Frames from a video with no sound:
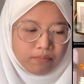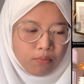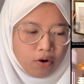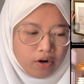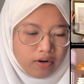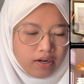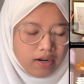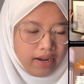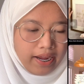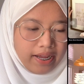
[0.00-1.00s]
board,
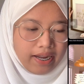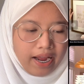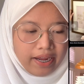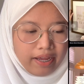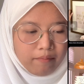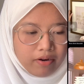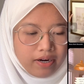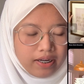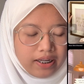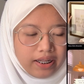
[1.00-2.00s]
and I am
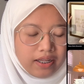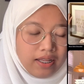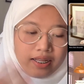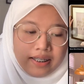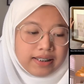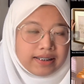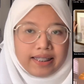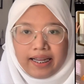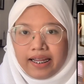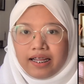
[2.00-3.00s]
currently
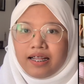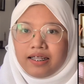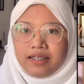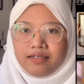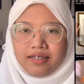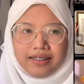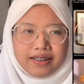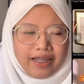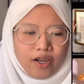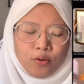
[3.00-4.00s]
studying Lee
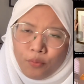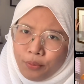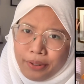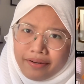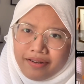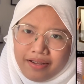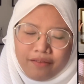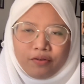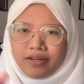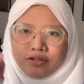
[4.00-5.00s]
Jae-hoon.
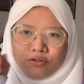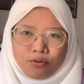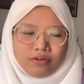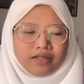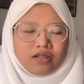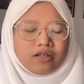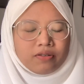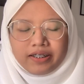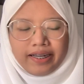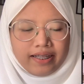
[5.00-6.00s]
If you guys know the
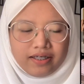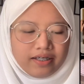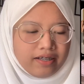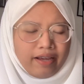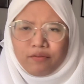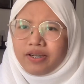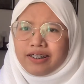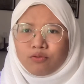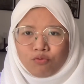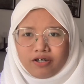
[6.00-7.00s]
Korean actor, have you
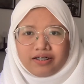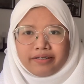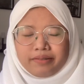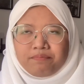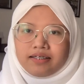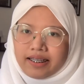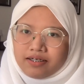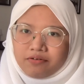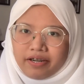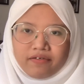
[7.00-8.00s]
guys watched the
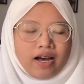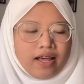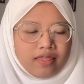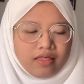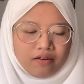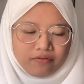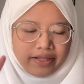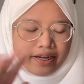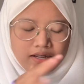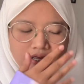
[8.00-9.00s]
Taxi Driver? I love
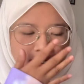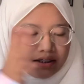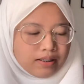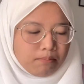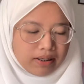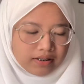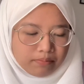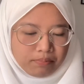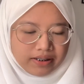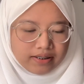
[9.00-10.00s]
that. It's a
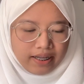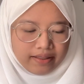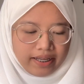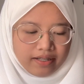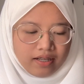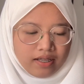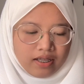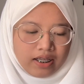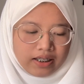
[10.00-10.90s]
masterpiece. And then